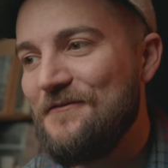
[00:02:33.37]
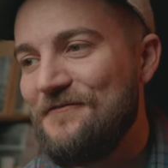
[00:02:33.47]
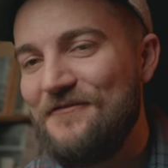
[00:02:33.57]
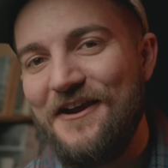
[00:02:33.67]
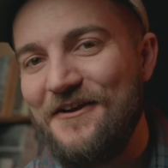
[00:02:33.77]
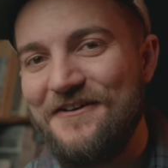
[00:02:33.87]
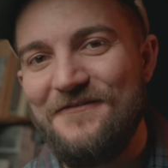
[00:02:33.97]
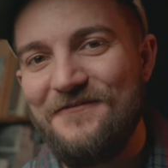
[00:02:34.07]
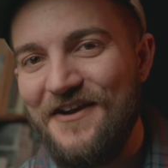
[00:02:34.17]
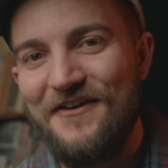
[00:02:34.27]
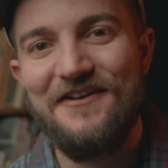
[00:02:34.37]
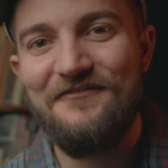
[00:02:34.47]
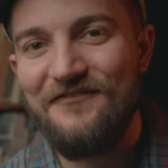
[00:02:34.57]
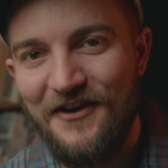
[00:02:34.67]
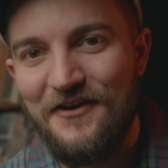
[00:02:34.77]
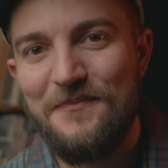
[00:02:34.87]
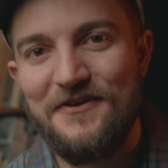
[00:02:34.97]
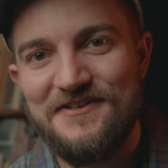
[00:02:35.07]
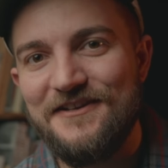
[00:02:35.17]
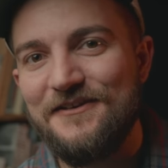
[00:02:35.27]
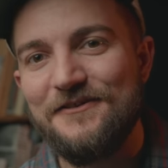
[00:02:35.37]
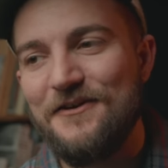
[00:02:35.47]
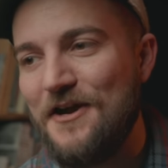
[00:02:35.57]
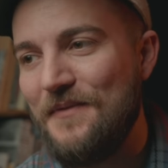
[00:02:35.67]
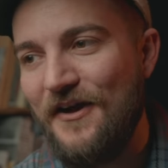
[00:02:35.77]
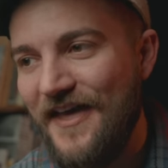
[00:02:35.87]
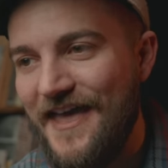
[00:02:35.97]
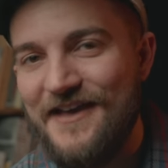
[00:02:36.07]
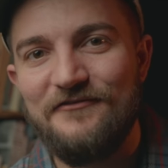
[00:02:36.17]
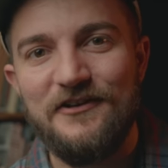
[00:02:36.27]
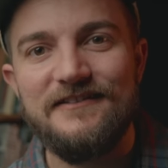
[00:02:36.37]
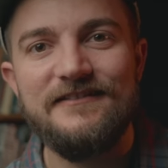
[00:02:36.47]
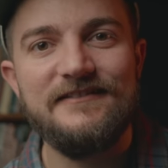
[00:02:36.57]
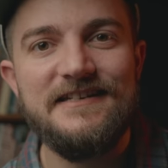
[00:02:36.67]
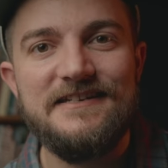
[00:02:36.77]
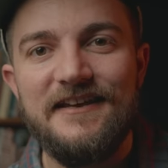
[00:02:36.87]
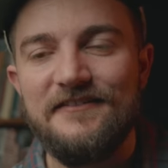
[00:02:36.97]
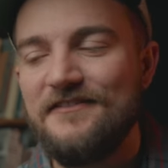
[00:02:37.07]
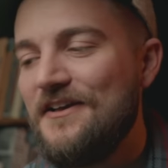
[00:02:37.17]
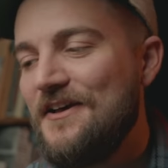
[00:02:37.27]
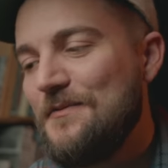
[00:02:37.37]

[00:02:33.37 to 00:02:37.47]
very, very, very particular about every little detail,